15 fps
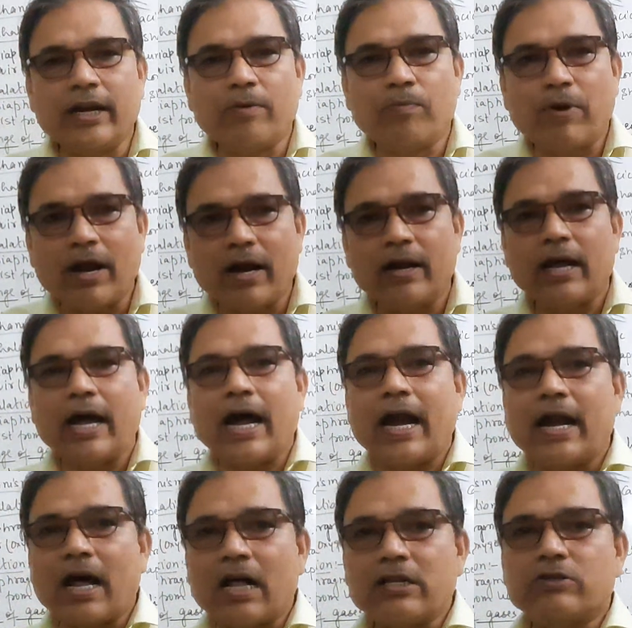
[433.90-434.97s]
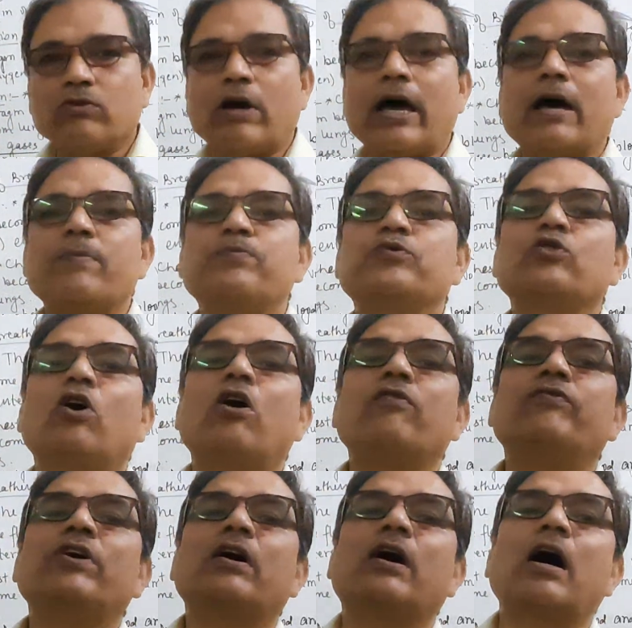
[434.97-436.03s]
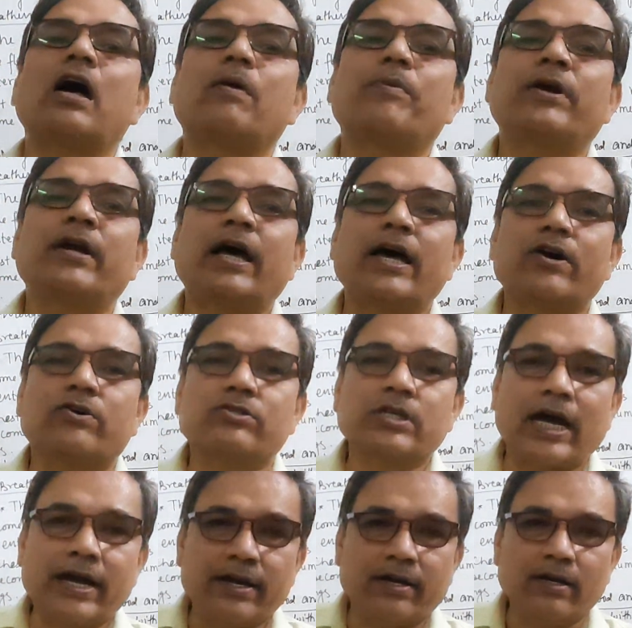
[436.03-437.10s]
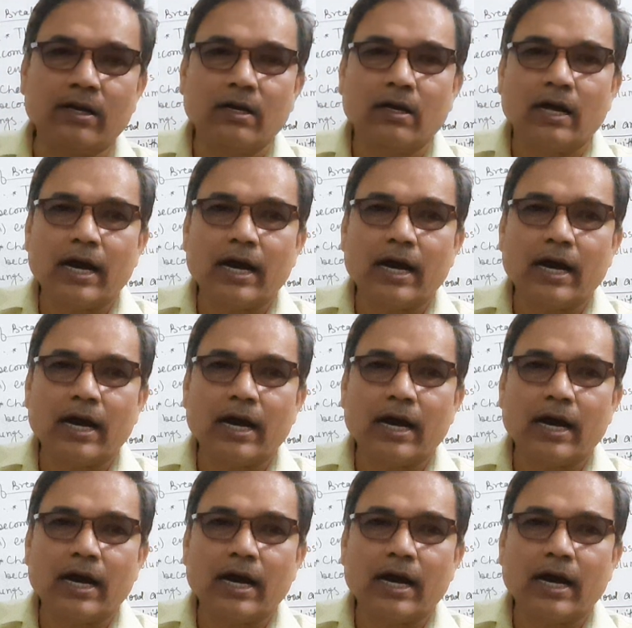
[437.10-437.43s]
blood and also absorb the carbon dioxide,